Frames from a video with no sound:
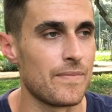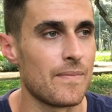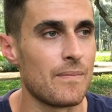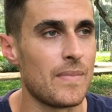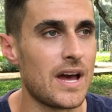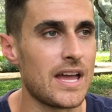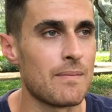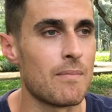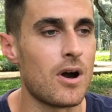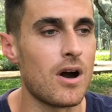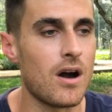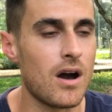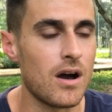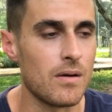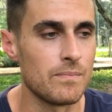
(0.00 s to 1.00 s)
My
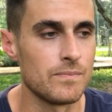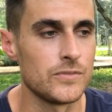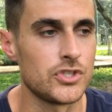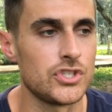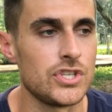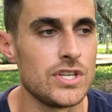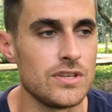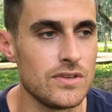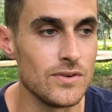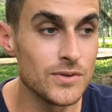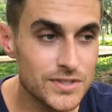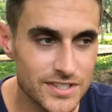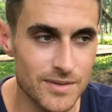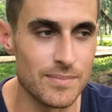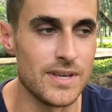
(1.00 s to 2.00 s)
mom, she
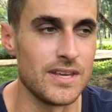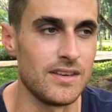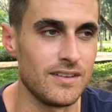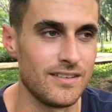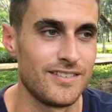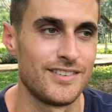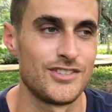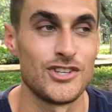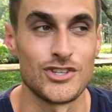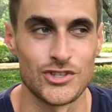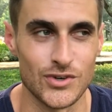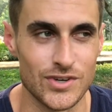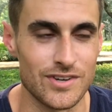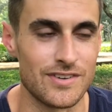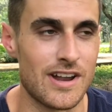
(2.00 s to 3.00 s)
used to be, she's
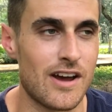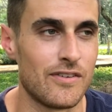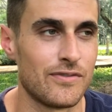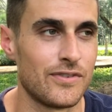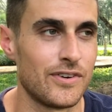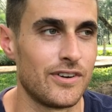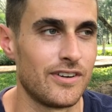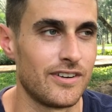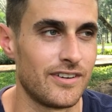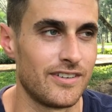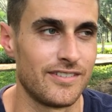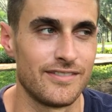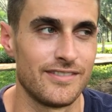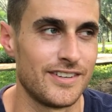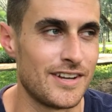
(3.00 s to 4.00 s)
shorter now for
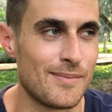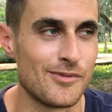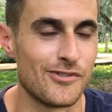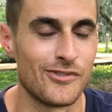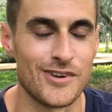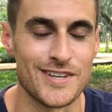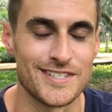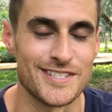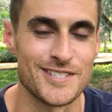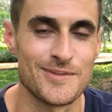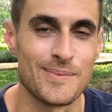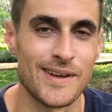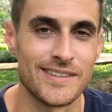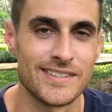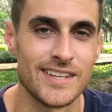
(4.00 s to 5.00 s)
a number of reasons,
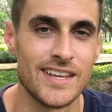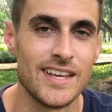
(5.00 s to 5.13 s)
but